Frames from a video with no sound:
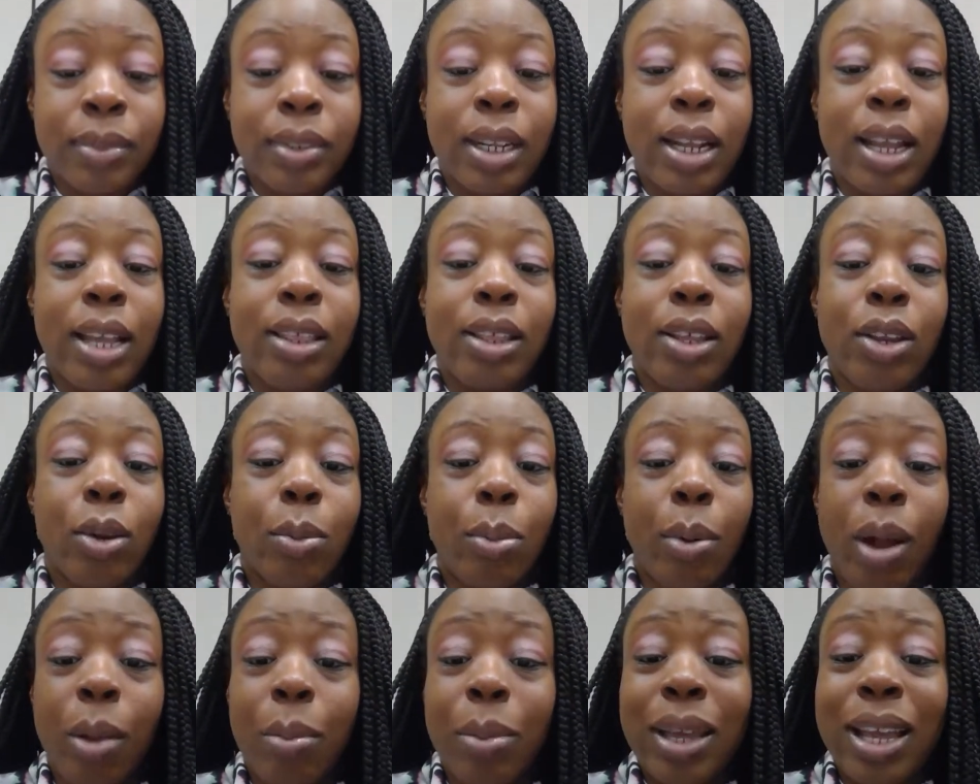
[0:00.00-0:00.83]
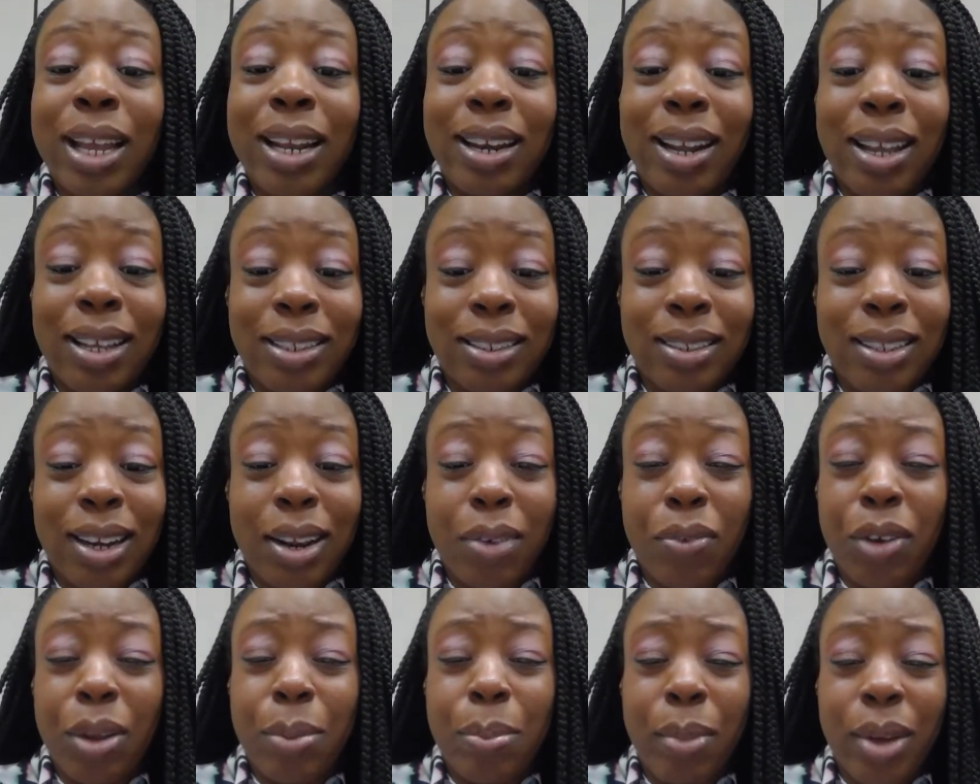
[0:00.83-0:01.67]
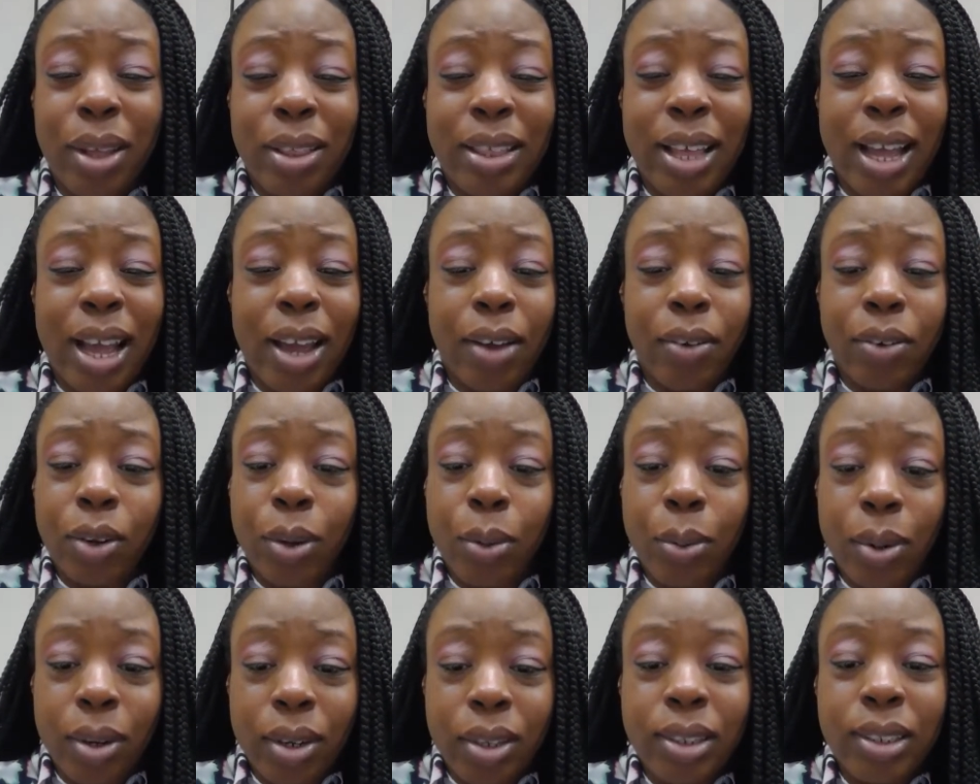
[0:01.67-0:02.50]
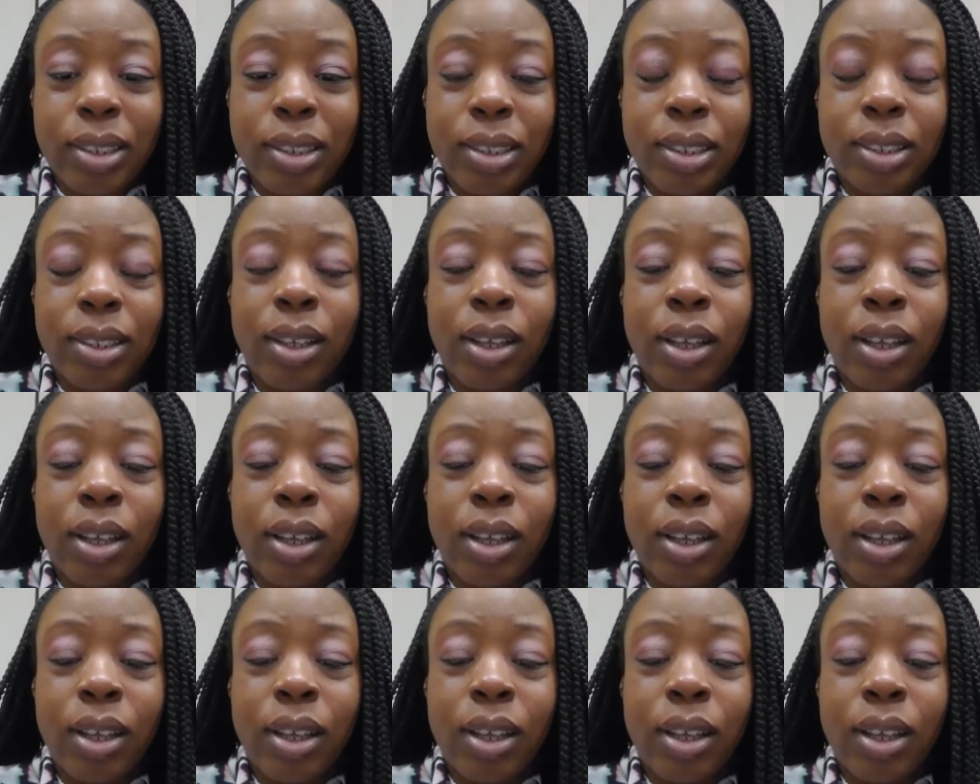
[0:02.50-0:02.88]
And then you'll probably get tested every month afterwards,